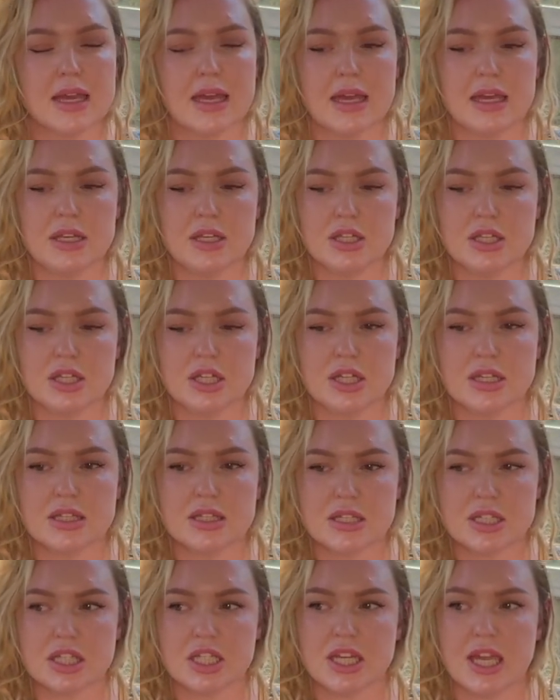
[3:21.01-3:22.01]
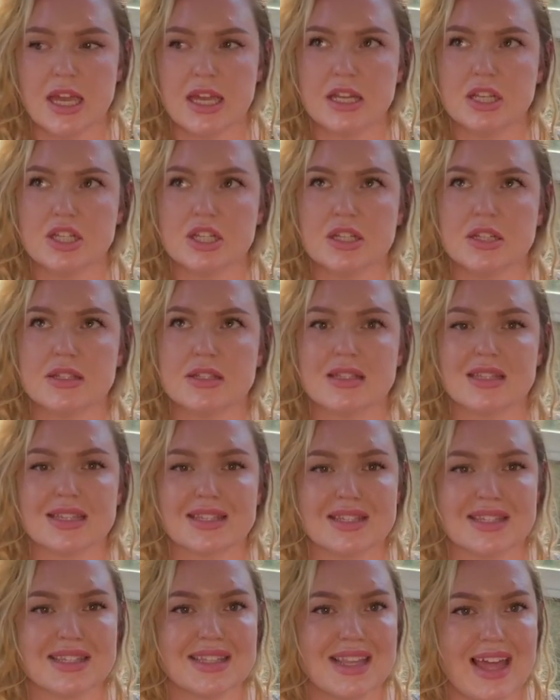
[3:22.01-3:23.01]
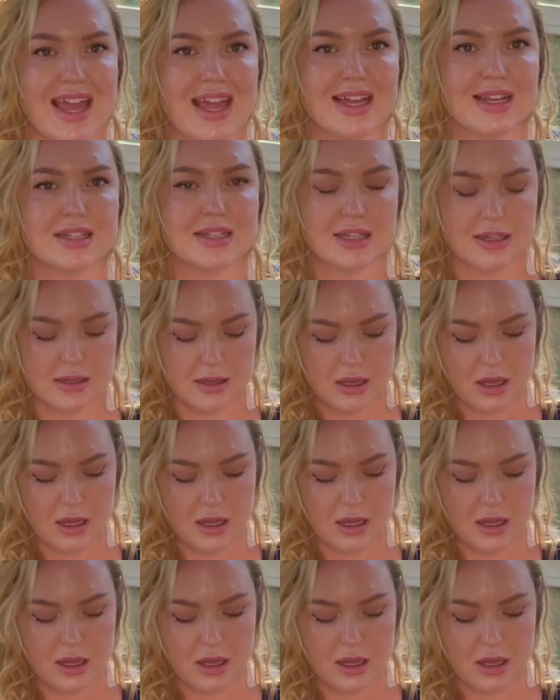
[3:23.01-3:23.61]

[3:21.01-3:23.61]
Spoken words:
It just changes the slant.